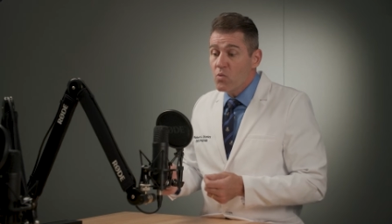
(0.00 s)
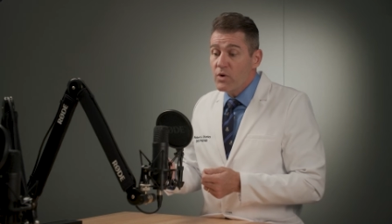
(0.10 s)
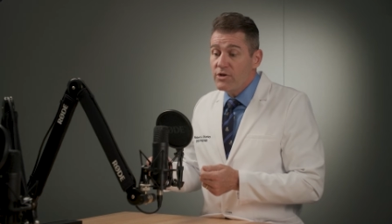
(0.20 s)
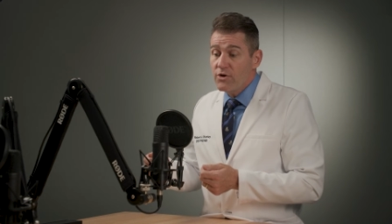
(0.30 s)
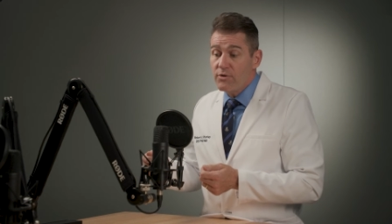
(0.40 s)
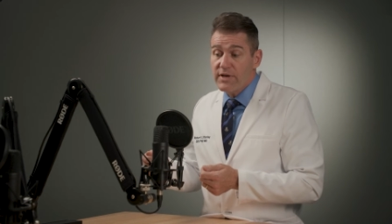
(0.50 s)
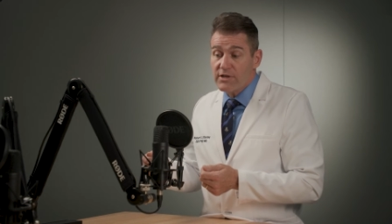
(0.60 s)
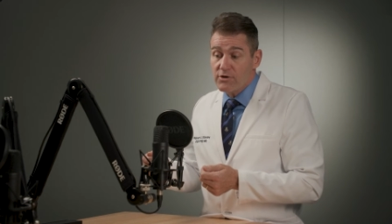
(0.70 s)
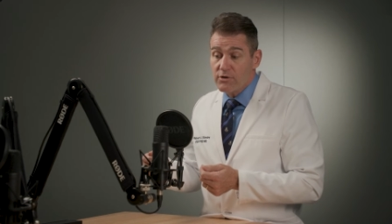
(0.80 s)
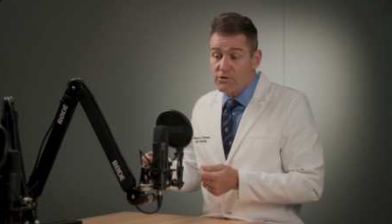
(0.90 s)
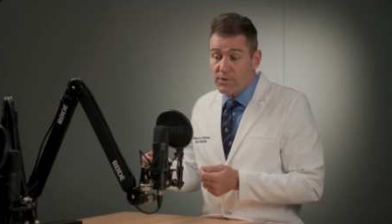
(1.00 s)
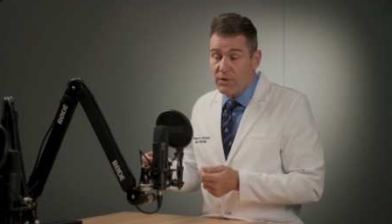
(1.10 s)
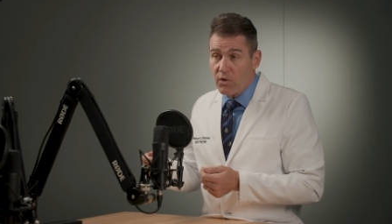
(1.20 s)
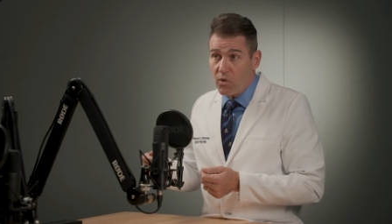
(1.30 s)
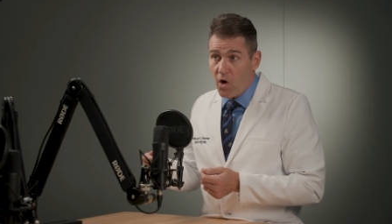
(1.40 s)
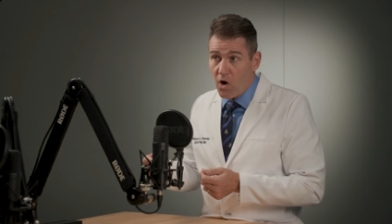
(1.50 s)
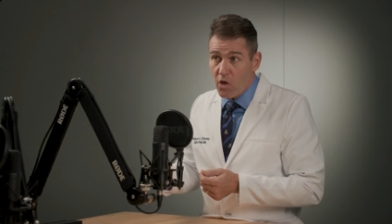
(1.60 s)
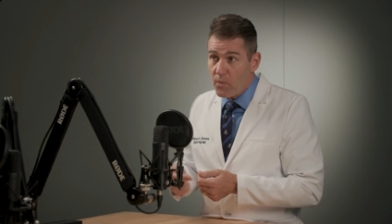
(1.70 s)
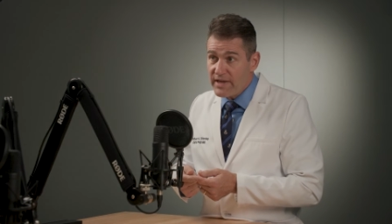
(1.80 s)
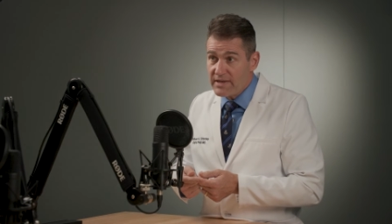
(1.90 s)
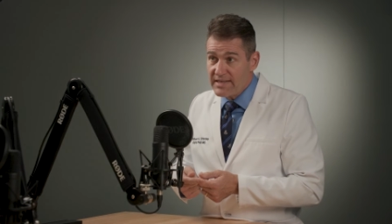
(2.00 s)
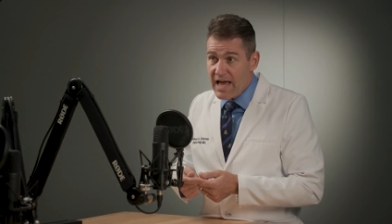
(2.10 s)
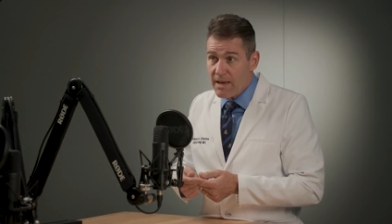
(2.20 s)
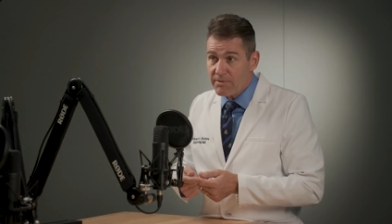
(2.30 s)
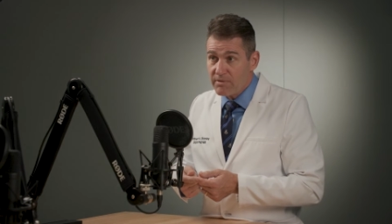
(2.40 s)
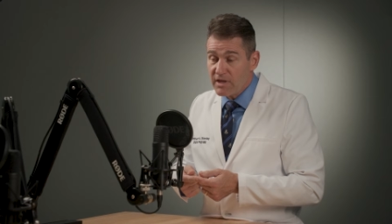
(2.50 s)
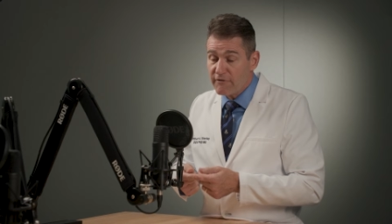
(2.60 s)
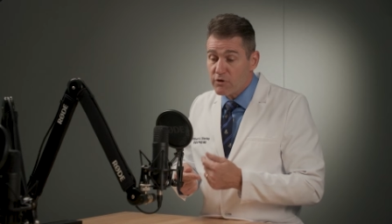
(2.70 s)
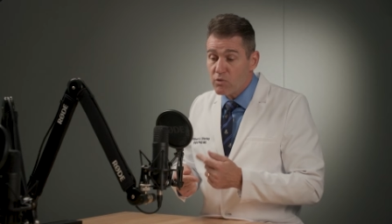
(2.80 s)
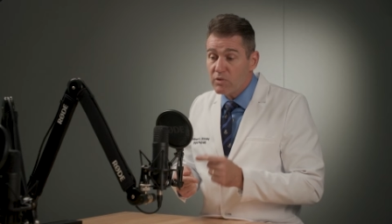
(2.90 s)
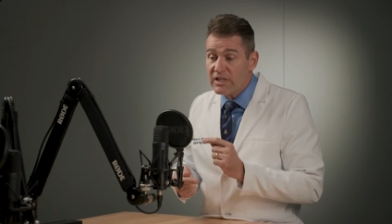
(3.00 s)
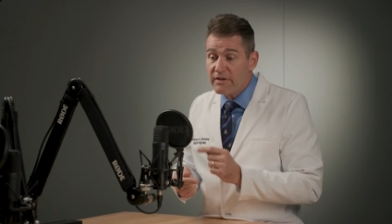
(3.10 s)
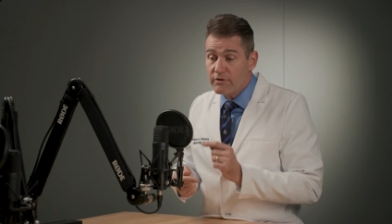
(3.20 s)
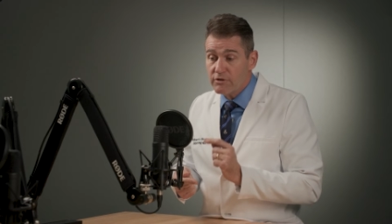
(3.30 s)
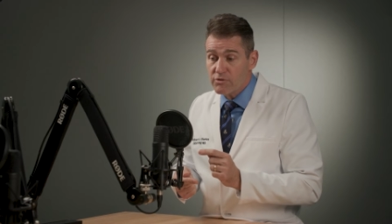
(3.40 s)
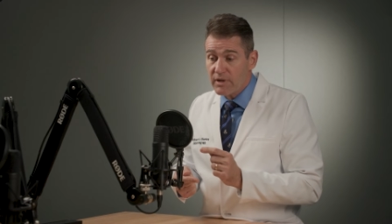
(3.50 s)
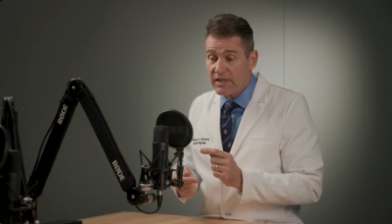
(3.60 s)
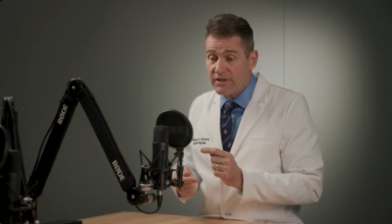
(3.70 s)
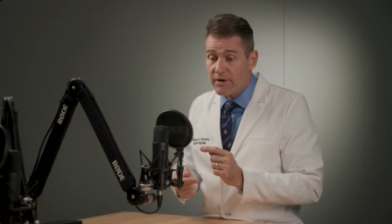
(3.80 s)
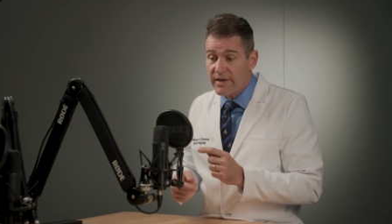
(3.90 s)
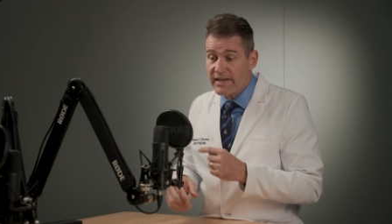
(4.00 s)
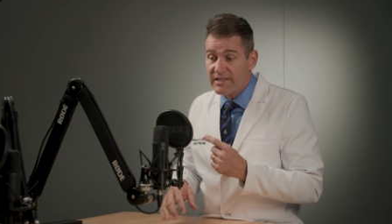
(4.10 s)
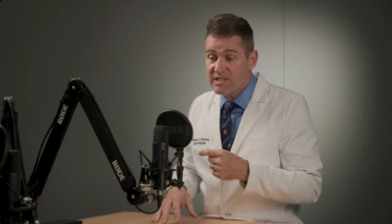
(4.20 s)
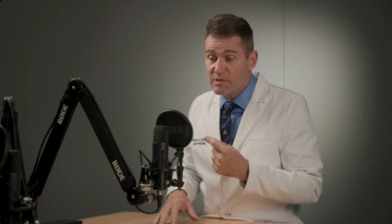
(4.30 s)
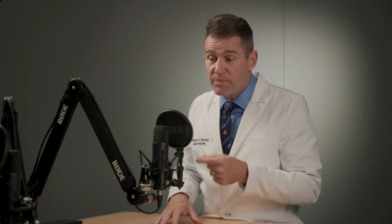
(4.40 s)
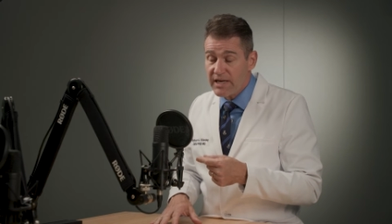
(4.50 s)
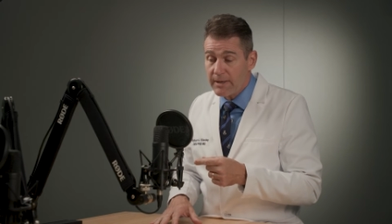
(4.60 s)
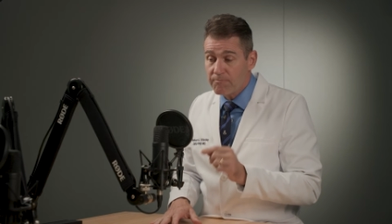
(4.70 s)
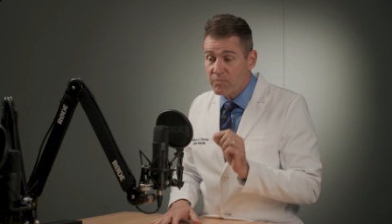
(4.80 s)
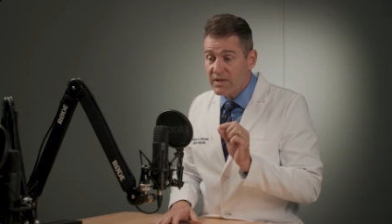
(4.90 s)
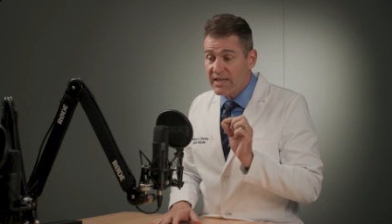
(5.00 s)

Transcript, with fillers: When you get your drill all the way to depth, if you leave your drill in there and it's spinning,